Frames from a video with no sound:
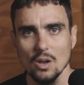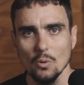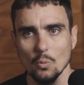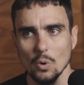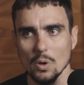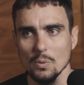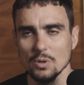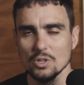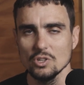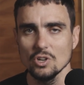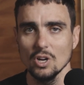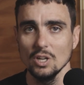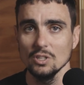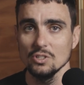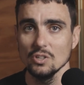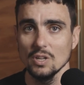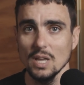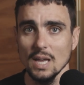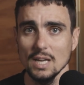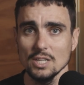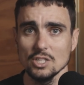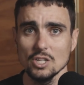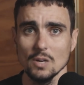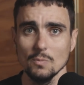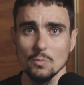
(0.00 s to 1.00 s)
We were trying to
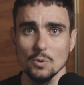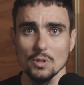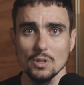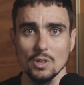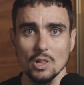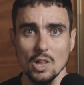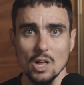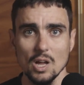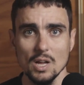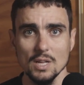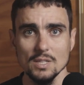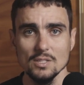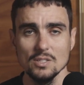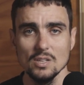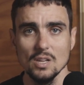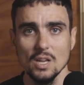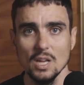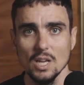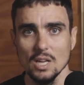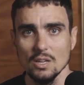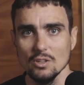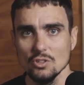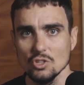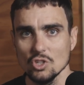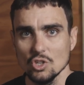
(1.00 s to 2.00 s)
catch up with clients,
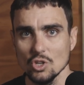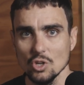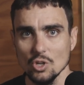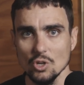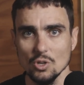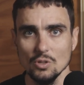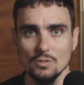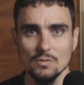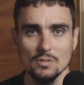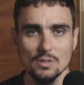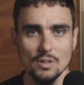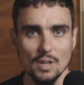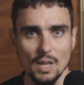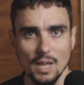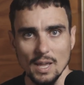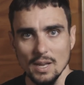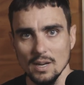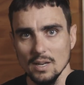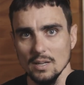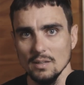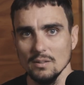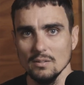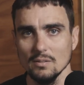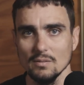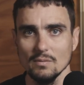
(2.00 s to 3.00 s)
shoot,
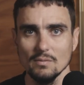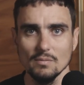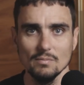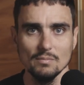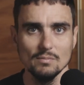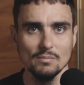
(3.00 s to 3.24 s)
edit,